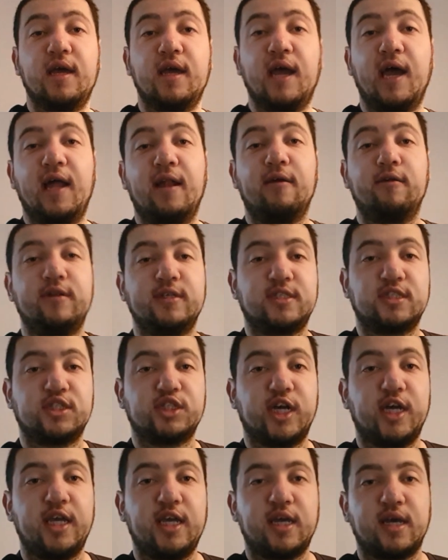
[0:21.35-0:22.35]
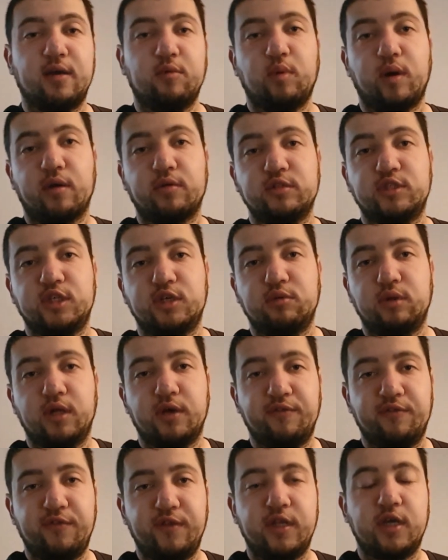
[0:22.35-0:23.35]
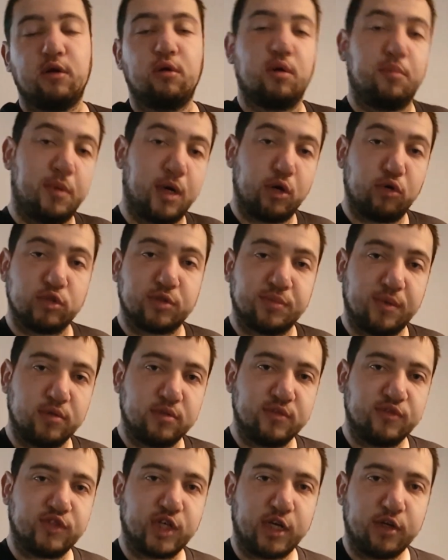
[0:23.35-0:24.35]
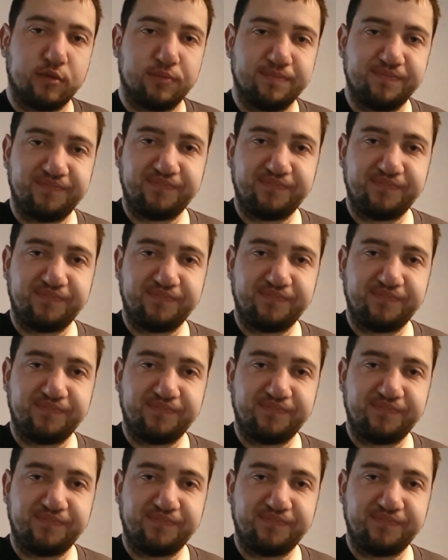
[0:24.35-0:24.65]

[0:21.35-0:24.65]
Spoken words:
Hello, this is Jake and welcome to another video on my automotive channel.